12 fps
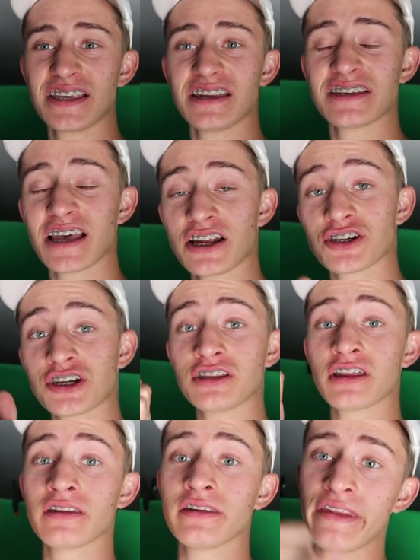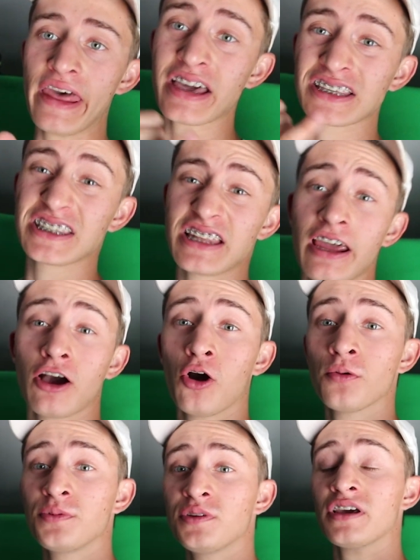It is actually the next day.
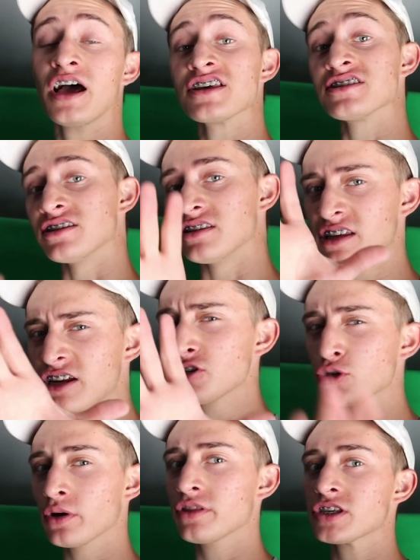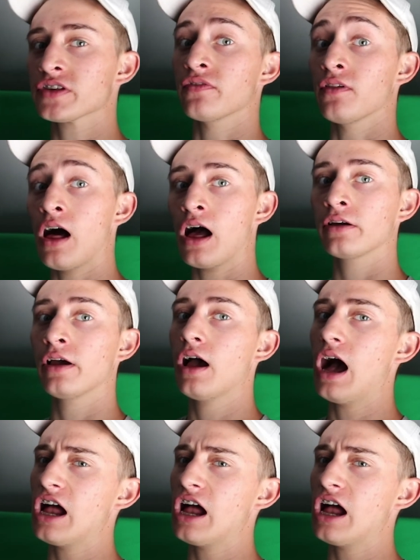Hope you guys did enjoy this vlog.